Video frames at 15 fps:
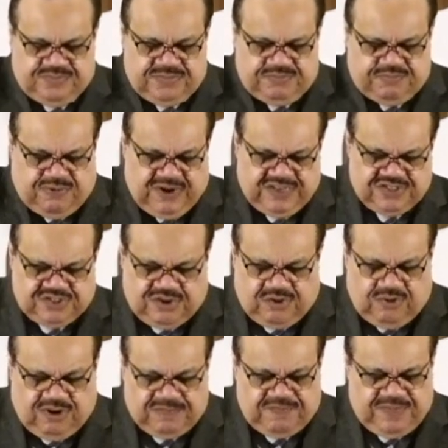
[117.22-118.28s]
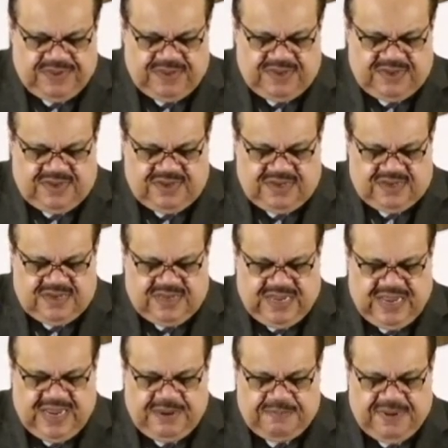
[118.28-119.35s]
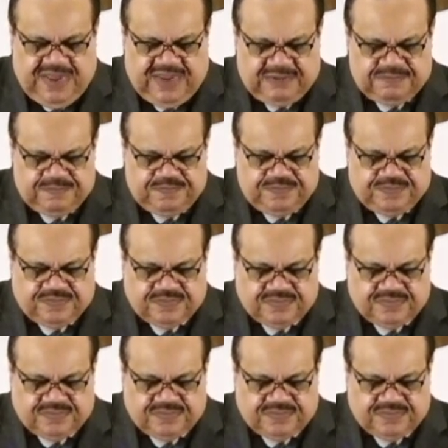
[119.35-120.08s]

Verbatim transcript: Praise the Lord. Amen.